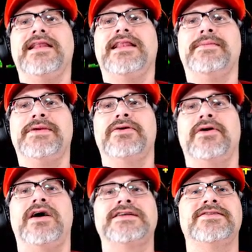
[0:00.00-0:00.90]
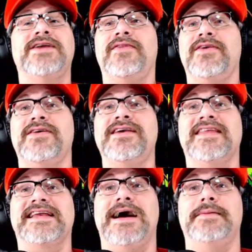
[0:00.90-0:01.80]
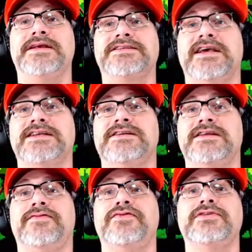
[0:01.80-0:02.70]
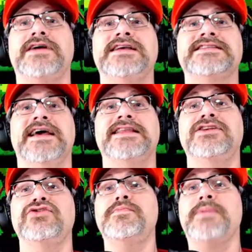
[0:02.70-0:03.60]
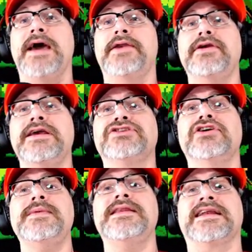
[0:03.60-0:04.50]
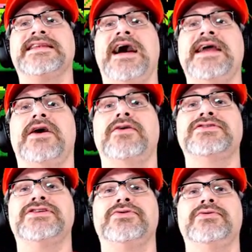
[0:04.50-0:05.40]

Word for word: Let me know also down there in the comment section if you guys like the new banner. It took me like nine hours to do.